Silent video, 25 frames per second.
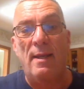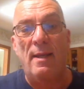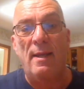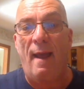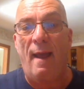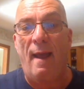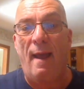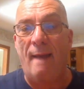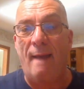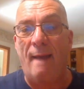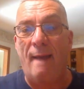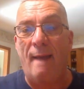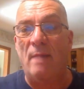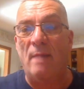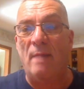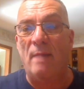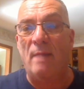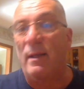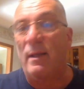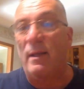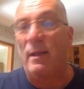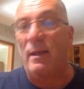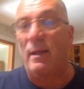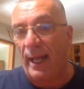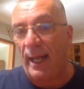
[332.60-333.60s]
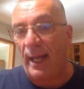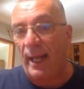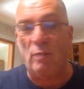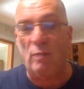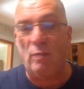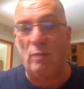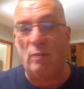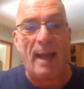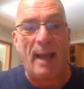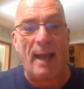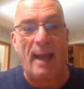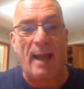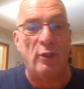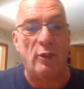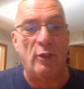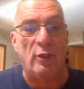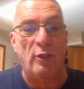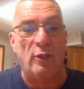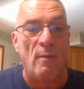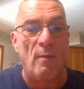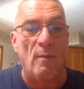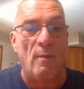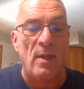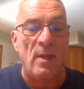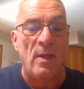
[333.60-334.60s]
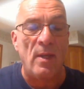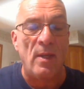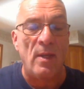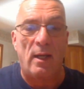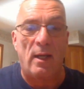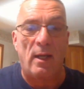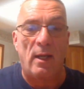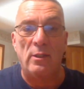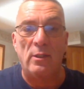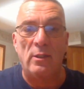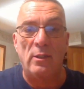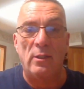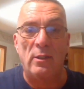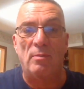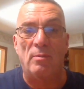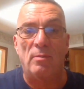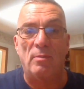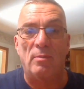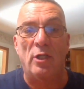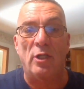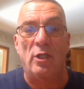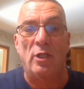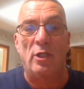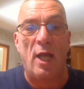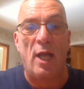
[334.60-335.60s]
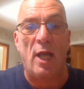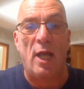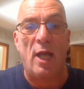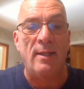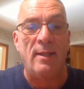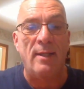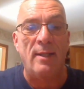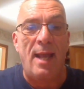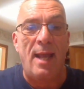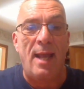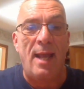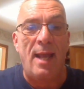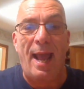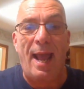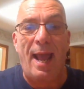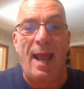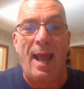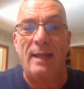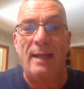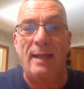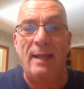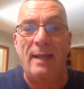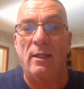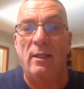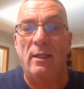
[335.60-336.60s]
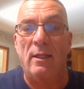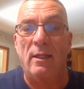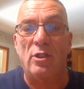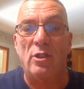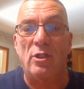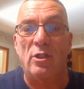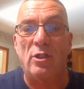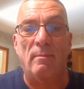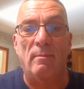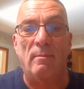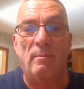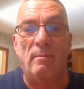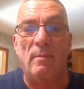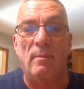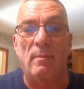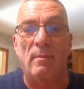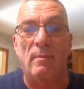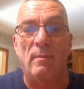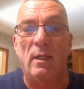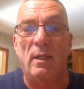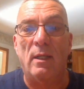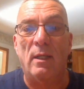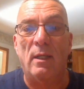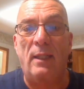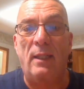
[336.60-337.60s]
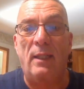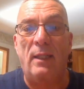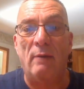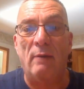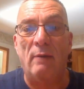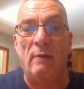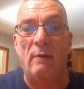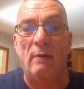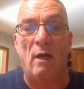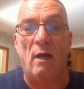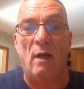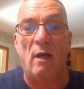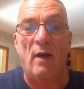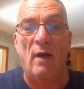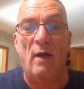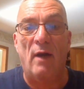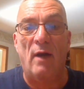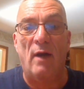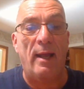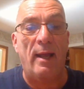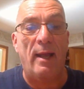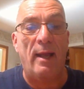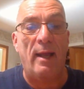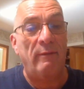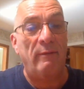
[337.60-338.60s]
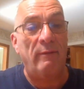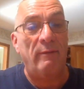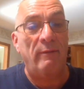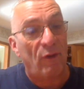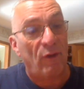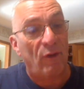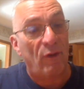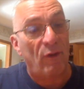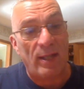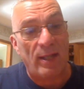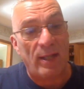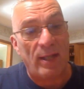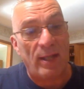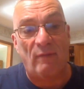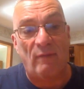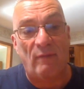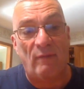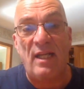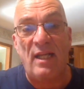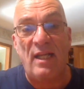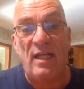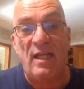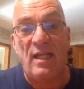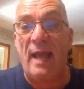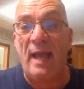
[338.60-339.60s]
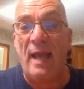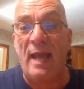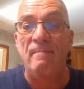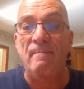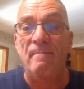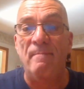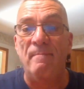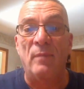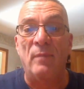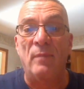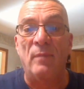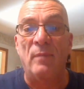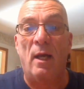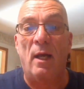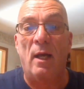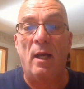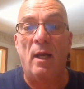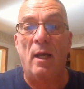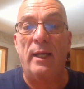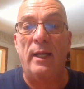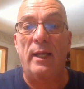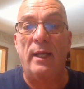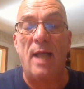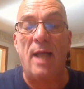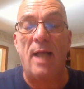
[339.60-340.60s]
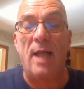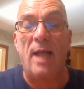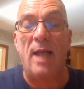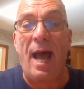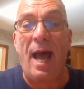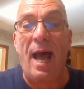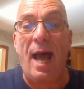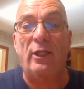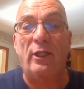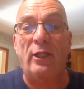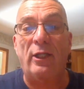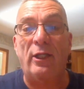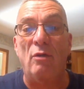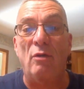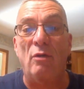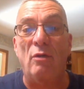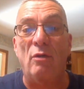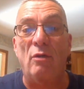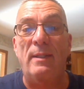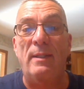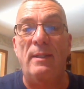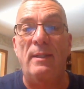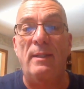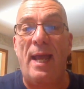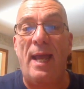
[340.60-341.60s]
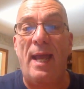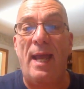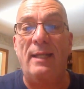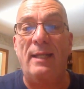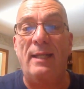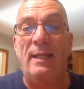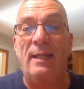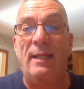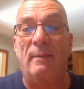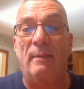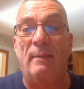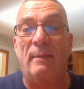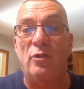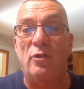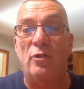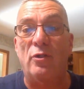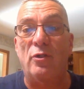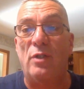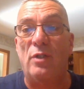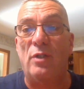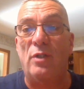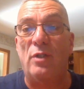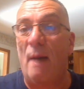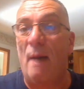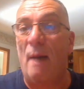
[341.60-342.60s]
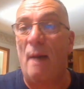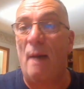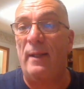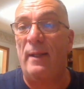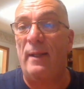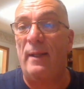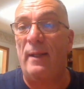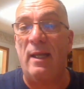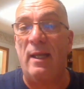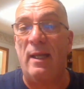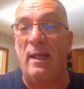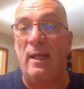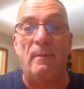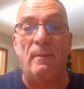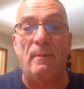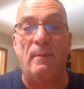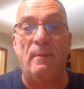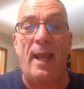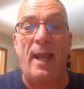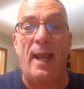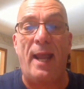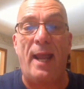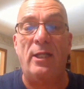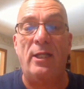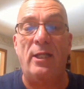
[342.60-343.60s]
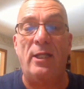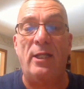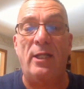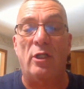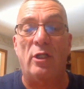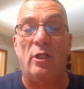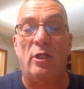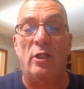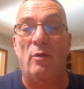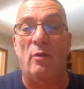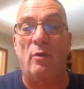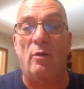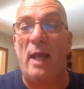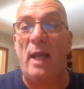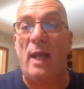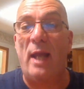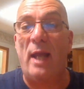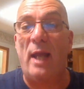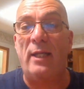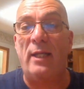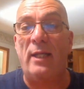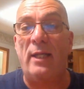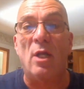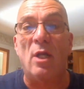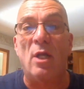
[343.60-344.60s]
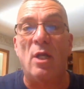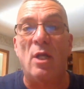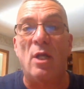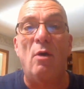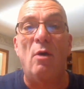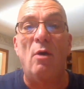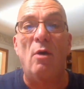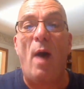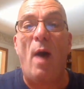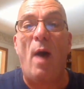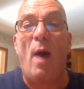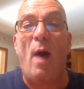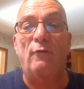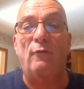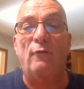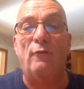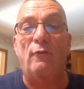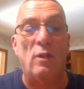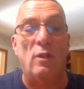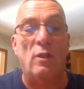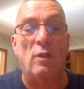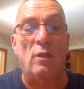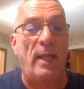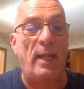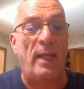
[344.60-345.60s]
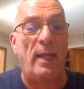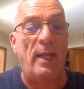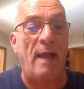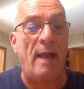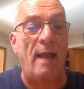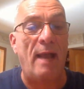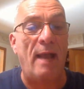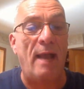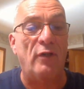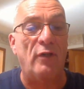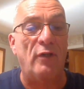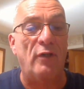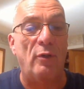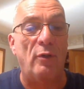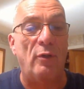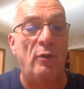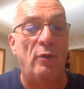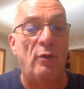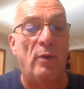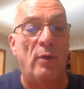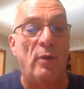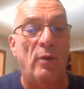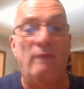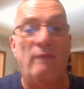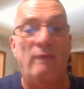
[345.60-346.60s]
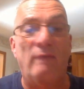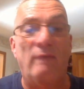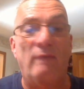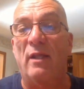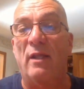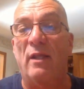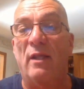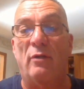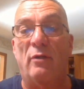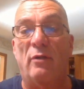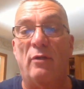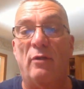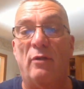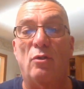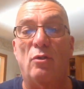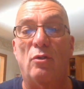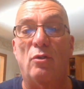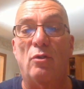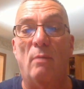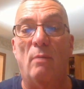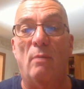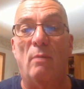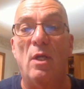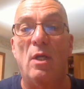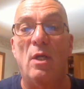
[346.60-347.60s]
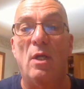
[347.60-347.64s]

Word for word: And then Monday it's back to uh, some sunshine and uh, some uh, cloud cover. And for the rest of today, uh, it's a hot, humid day. Temperatures up in the upper 80s and low 90s. Watch for some late afternoon or evening thunderstorms.